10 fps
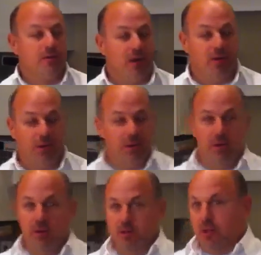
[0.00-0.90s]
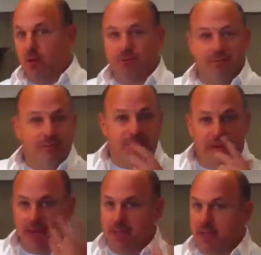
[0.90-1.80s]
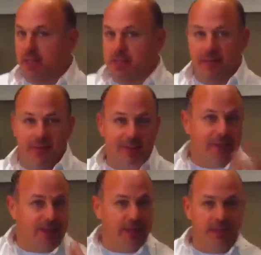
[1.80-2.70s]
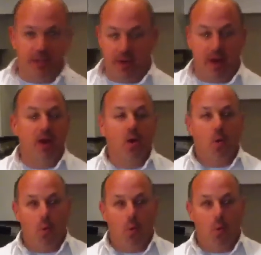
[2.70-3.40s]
So there's no tasting to see if it's al dente or not.